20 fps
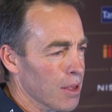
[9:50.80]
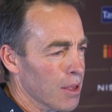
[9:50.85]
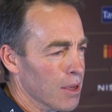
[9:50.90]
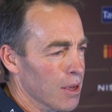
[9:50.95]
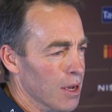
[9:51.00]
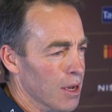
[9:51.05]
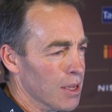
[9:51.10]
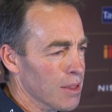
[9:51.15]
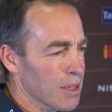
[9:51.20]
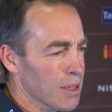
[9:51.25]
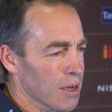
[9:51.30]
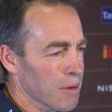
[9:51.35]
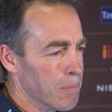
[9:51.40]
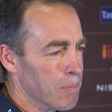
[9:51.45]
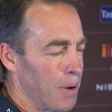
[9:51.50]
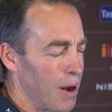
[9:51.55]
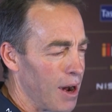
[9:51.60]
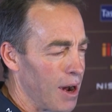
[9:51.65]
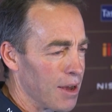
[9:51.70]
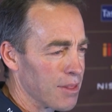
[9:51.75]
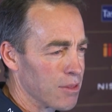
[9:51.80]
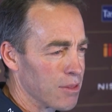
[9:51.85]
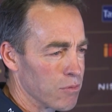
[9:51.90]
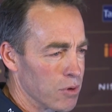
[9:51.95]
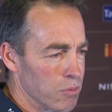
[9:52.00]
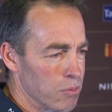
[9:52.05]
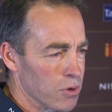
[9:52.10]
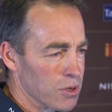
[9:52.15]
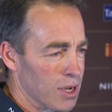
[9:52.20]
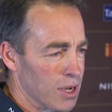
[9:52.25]
the path that
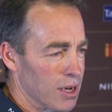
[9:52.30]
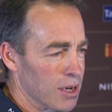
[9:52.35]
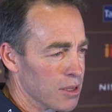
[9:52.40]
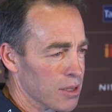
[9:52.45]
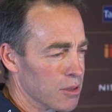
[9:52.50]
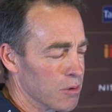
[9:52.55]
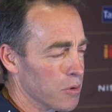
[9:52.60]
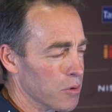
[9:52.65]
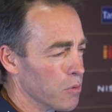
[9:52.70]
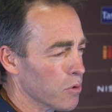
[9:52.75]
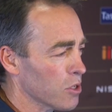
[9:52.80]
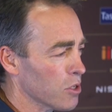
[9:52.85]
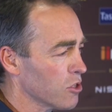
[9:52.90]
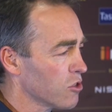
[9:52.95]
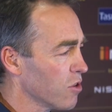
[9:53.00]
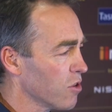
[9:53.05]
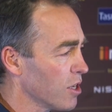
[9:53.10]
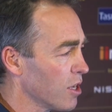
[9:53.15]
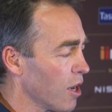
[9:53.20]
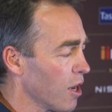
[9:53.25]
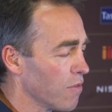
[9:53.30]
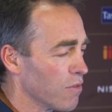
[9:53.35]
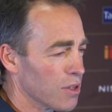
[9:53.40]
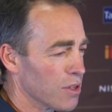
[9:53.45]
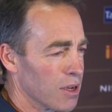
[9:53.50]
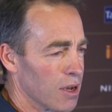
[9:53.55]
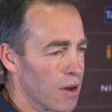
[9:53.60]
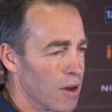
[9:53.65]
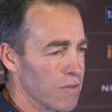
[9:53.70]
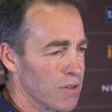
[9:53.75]
we want to tread
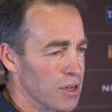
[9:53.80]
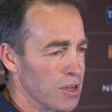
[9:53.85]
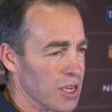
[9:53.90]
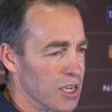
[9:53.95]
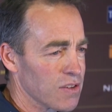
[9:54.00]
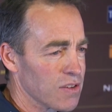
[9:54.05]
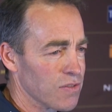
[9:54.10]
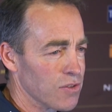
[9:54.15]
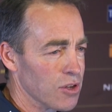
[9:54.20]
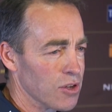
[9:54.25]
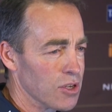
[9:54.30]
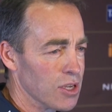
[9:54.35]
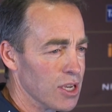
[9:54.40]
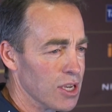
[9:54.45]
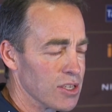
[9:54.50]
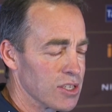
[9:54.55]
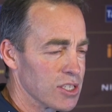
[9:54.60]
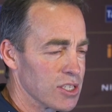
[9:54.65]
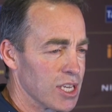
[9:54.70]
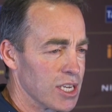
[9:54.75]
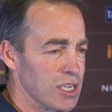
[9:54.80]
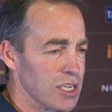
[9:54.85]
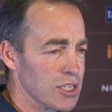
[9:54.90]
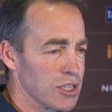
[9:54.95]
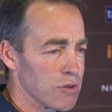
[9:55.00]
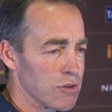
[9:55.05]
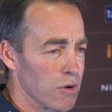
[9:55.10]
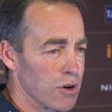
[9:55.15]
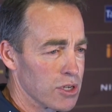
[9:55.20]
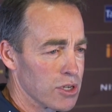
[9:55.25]
over the next few years is heading
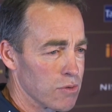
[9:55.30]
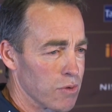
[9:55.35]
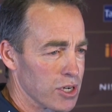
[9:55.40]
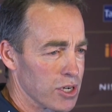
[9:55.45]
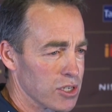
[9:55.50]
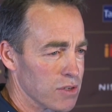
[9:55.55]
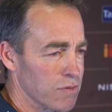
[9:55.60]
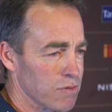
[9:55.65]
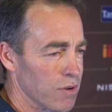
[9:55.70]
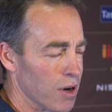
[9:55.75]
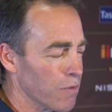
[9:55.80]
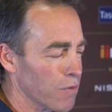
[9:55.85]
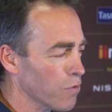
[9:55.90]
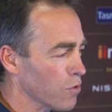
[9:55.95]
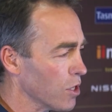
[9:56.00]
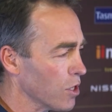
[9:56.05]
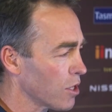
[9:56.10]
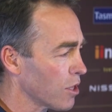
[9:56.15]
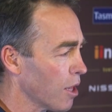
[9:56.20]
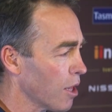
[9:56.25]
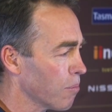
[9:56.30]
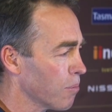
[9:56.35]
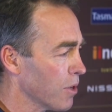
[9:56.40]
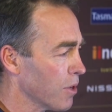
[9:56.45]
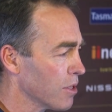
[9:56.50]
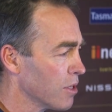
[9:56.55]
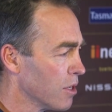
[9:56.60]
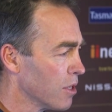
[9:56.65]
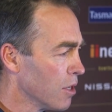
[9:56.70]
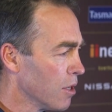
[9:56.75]
in the right direction for our footy club.
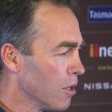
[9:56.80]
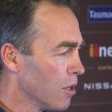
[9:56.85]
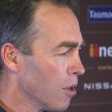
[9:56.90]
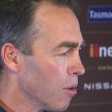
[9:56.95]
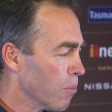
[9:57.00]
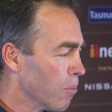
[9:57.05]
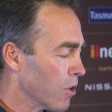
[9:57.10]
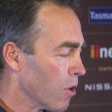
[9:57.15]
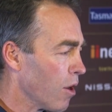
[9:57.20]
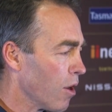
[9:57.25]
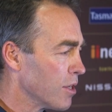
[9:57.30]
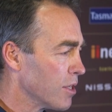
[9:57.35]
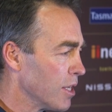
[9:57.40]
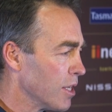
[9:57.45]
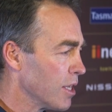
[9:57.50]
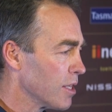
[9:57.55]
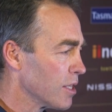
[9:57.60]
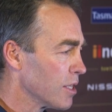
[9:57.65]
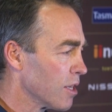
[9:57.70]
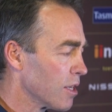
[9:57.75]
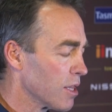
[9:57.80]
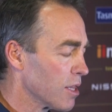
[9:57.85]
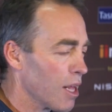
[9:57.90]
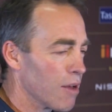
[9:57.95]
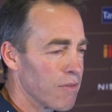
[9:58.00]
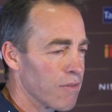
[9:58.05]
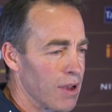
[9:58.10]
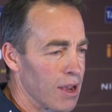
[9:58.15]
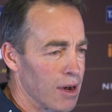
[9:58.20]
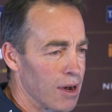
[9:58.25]
But ideally, I'd
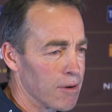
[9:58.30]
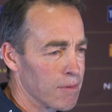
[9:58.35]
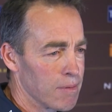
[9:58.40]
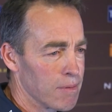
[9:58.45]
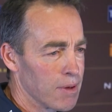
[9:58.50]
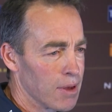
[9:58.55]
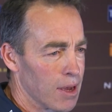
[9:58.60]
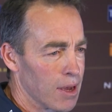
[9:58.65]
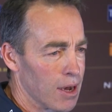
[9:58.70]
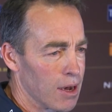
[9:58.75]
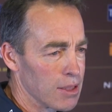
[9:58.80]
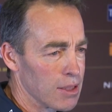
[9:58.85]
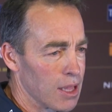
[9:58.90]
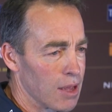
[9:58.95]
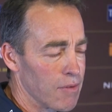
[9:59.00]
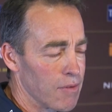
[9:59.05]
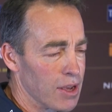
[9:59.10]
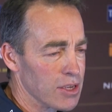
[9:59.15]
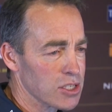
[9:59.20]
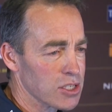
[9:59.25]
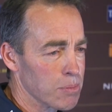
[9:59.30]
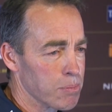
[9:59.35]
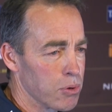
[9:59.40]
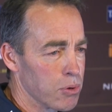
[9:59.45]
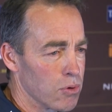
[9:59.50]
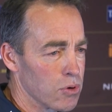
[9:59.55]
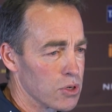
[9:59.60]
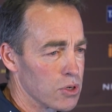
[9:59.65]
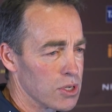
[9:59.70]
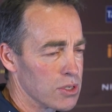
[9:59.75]
love our I'd love our
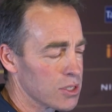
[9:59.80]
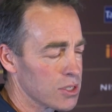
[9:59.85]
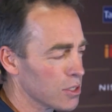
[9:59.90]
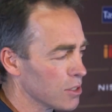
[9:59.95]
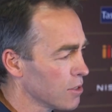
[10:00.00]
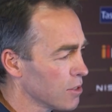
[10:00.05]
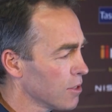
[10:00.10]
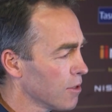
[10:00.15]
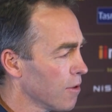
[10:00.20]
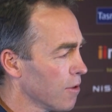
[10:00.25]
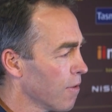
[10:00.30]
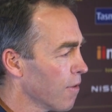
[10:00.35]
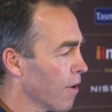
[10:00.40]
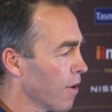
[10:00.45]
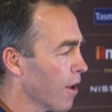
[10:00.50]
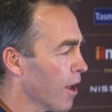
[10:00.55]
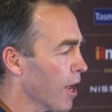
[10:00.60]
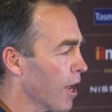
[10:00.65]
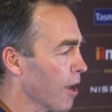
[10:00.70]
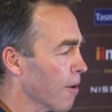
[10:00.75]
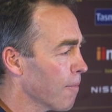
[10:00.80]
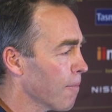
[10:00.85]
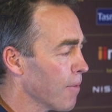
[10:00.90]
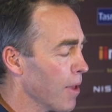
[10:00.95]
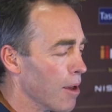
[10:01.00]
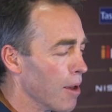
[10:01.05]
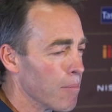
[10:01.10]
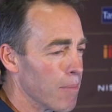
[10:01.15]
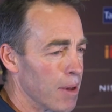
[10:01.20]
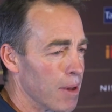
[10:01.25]
supporters,
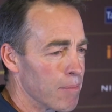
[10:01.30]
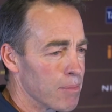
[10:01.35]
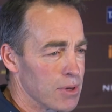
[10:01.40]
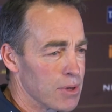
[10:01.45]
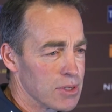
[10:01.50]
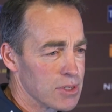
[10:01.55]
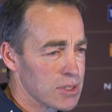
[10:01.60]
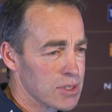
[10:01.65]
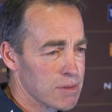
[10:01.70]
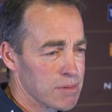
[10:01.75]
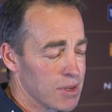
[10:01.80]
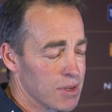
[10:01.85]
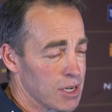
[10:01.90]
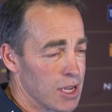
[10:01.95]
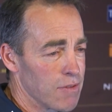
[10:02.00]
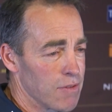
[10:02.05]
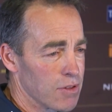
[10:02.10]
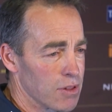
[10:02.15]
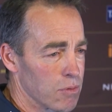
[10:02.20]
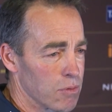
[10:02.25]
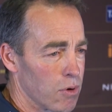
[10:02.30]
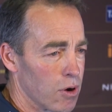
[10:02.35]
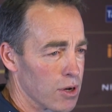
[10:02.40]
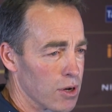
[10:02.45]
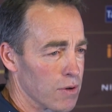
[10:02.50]
our members, and even the wider